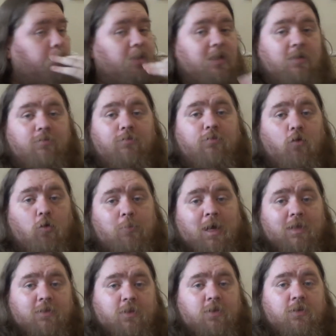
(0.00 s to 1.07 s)
but in a
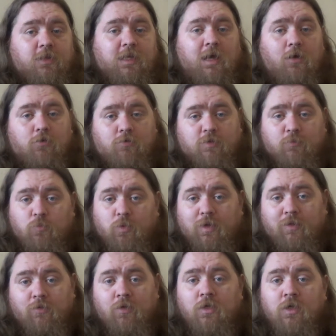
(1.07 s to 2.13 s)
format that the algorithm
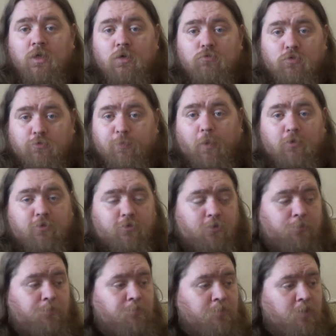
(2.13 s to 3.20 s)
will respond to.